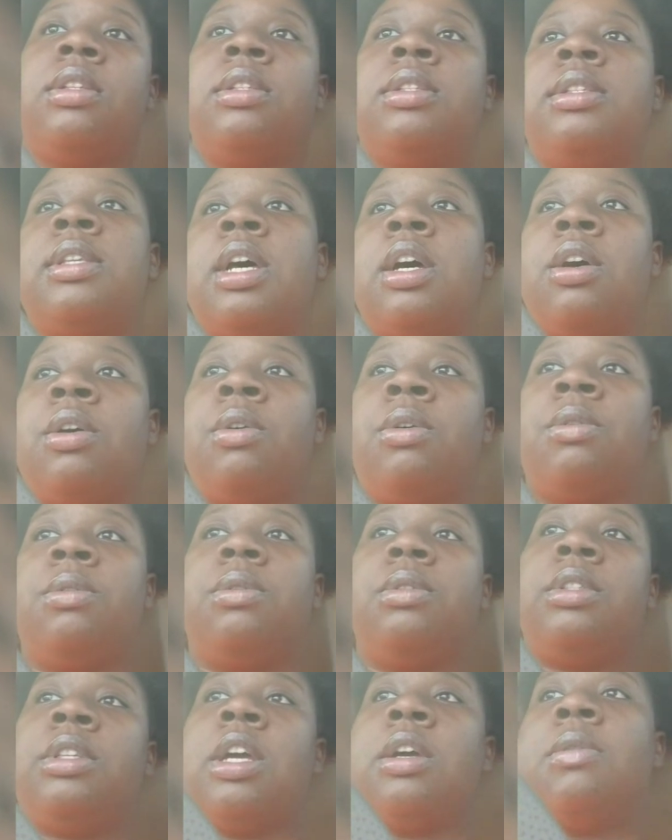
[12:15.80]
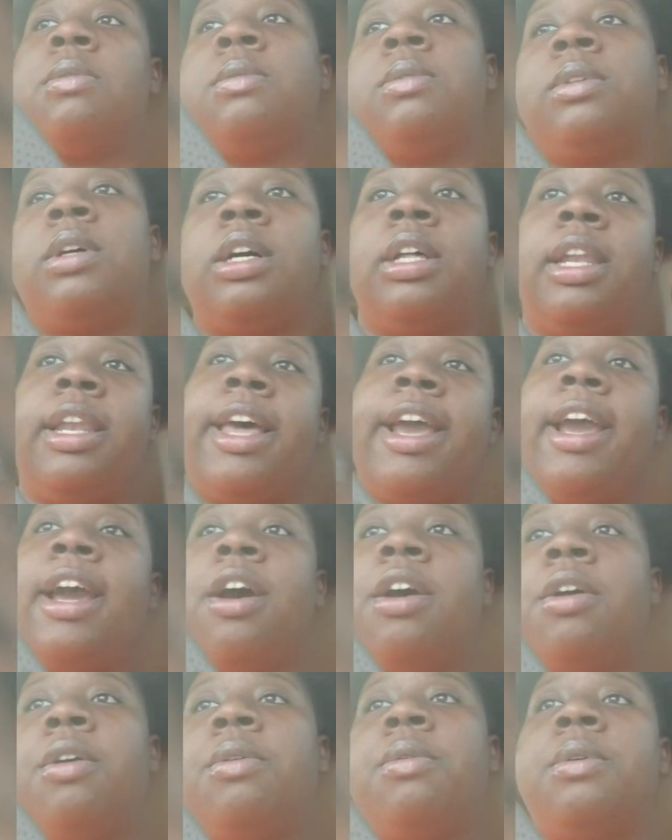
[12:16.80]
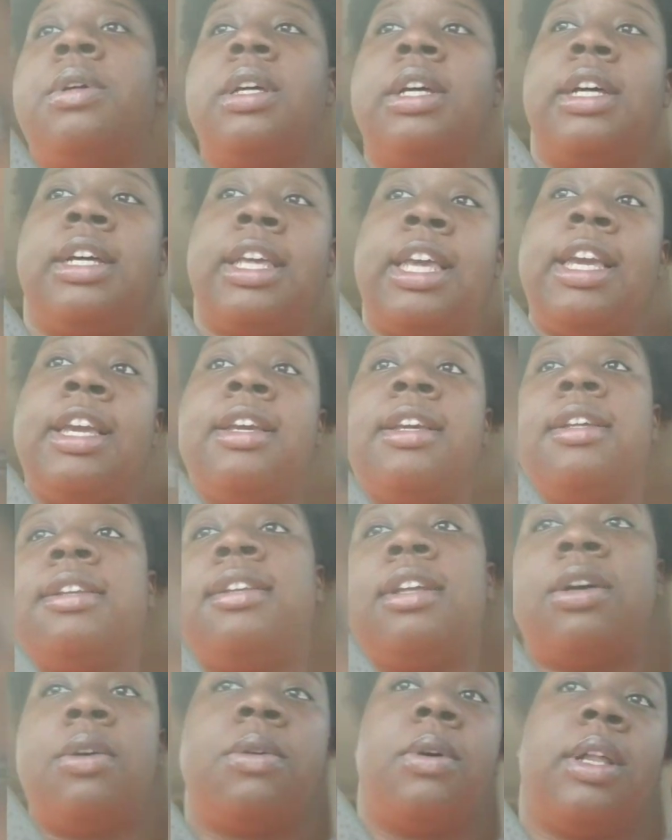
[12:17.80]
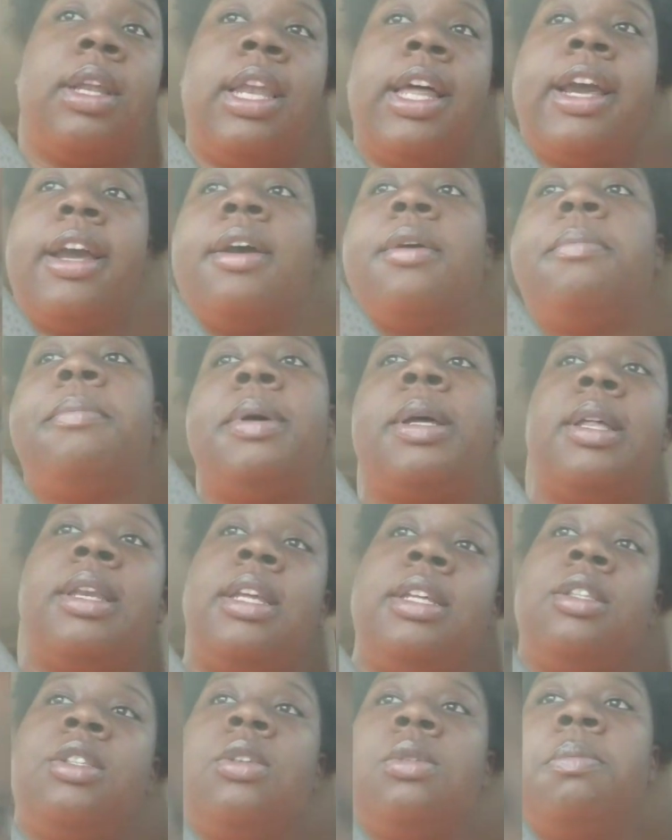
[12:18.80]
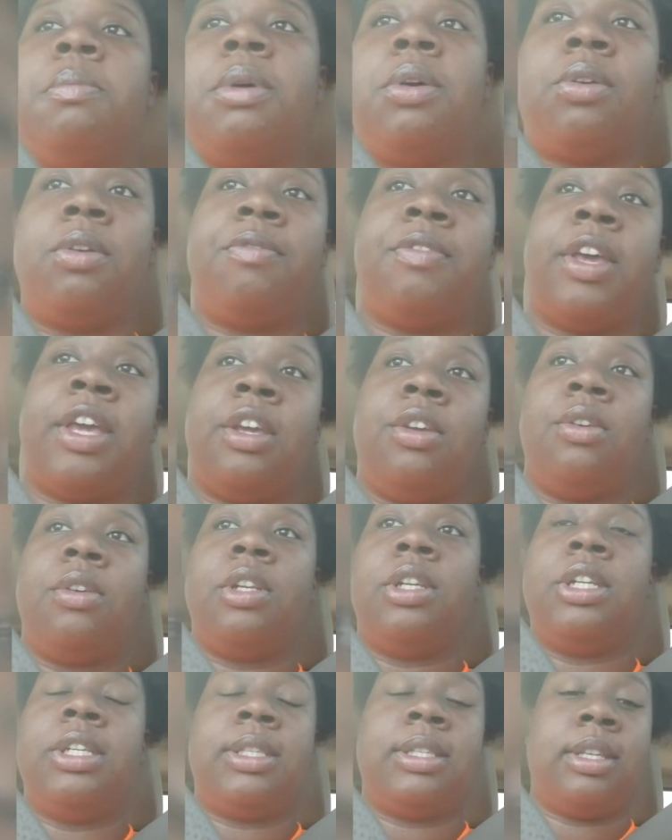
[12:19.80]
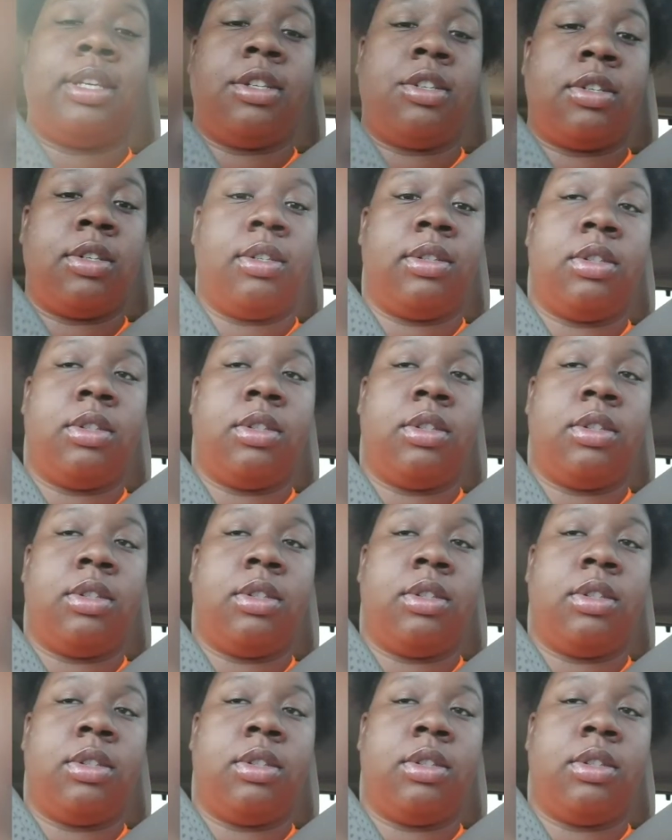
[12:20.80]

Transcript: So don't allow money to motivate your decision